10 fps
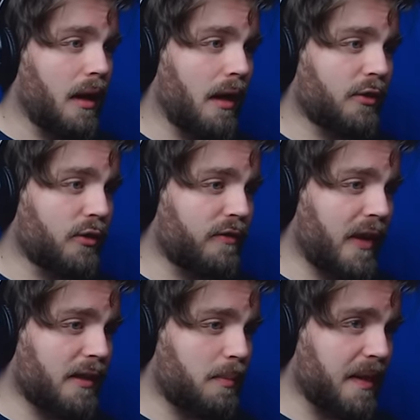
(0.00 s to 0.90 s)
I should
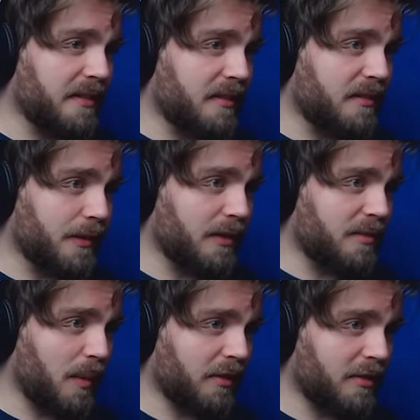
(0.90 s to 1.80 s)
find a place as soon
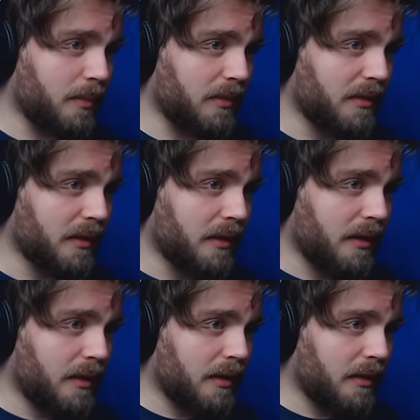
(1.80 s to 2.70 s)
as possible
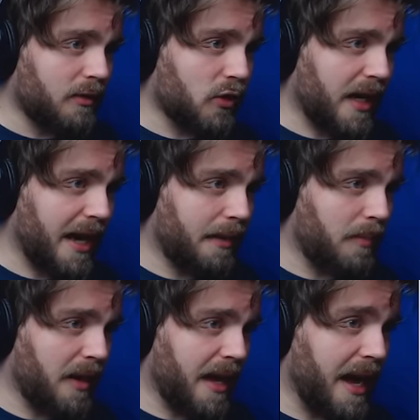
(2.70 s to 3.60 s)
to hang
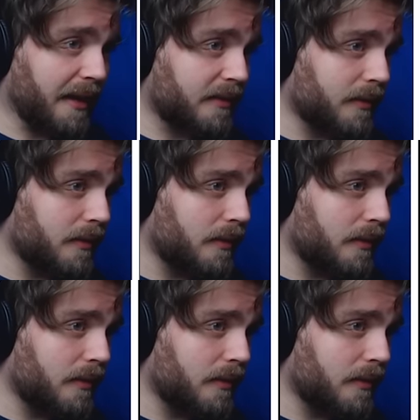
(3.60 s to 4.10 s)
my hat